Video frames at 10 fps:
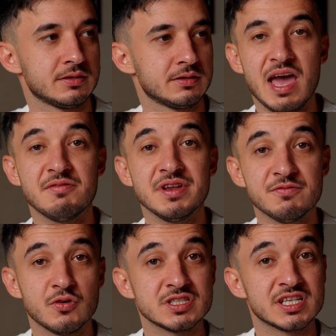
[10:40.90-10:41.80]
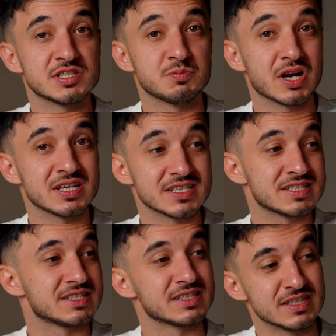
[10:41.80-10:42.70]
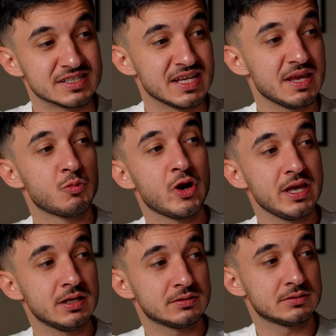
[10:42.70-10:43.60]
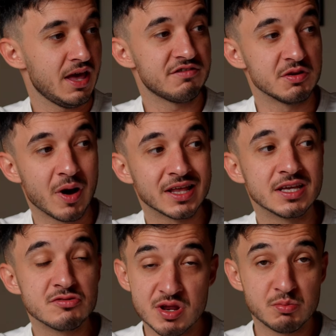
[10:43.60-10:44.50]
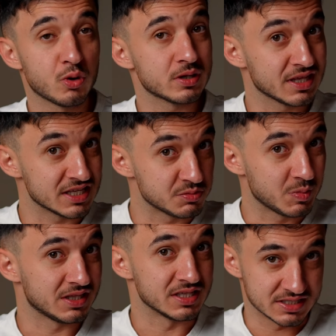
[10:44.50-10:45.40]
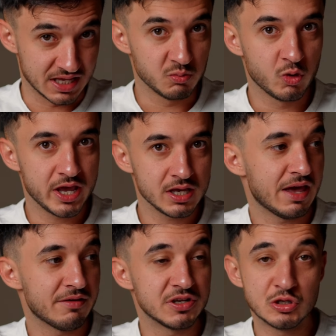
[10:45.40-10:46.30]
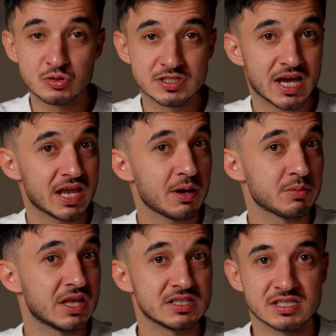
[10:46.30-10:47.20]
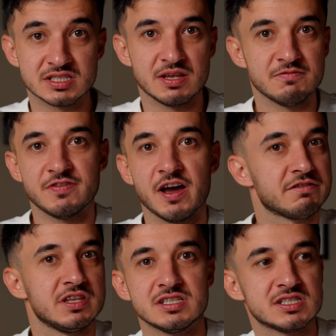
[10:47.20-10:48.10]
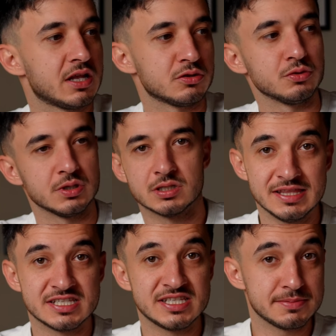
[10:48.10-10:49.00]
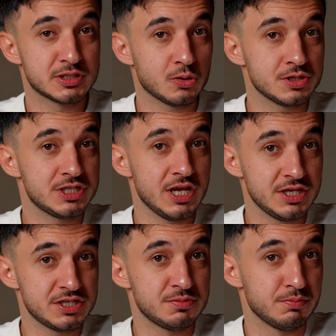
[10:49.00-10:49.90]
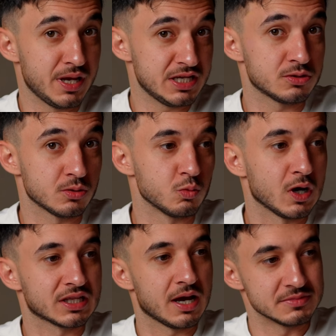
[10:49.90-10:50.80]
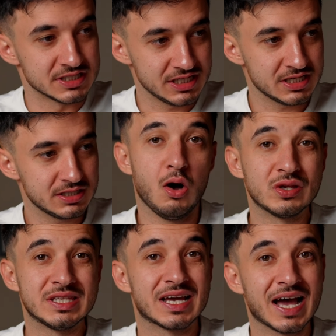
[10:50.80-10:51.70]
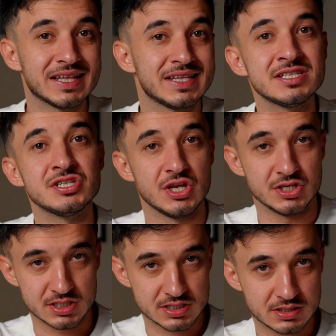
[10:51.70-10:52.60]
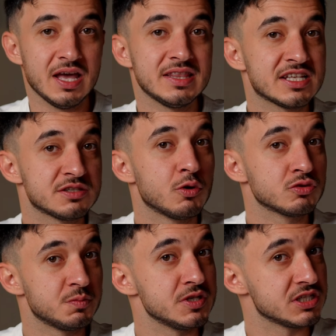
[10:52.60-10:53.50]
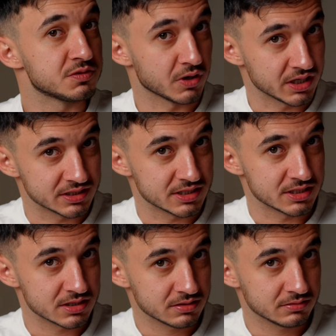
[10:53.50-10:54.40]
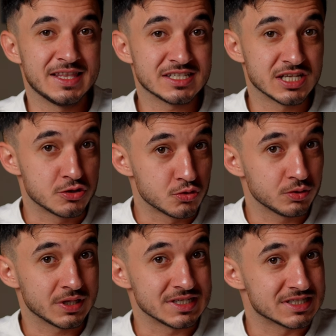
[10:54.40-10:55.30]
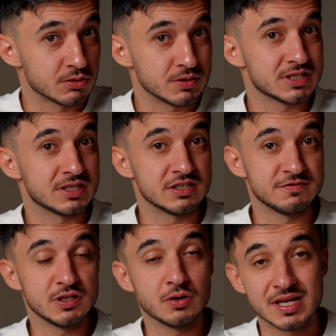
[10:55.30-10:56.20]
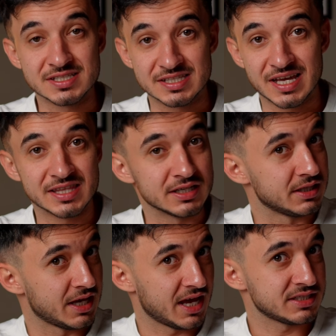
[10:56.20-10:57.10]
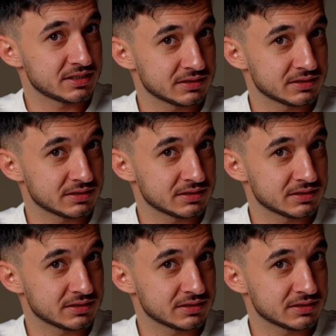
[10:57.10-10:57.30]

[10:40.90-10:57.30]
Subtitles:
Every invoice gets processed the same way, every Monday report gets built the same way, every new sign up gets the same 5 things done to it. The steps don't change based on what comes in, only the content changes. And that's most business processes. That's the truth, and is the reason this video has the title it has.